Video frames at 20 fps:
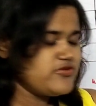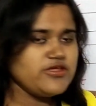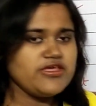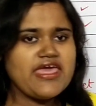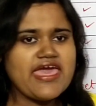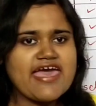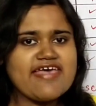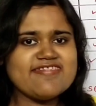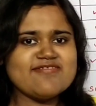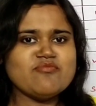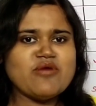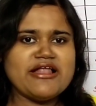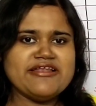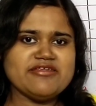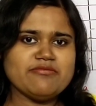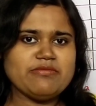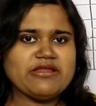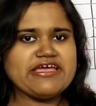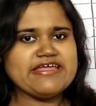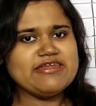3 as
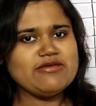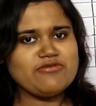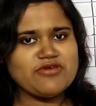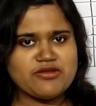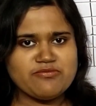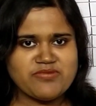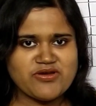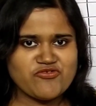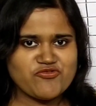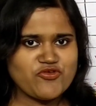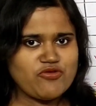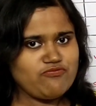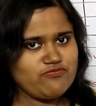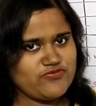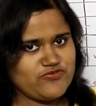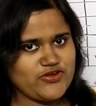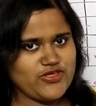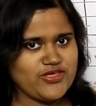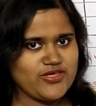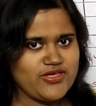multiplicative inverse of
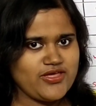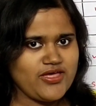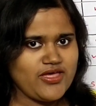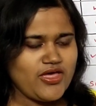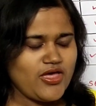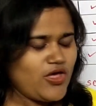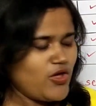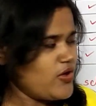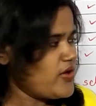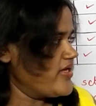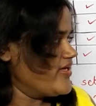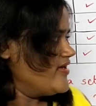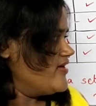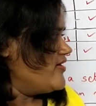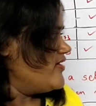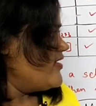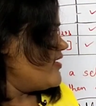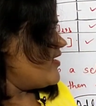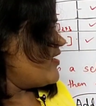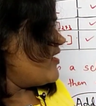3. Okay.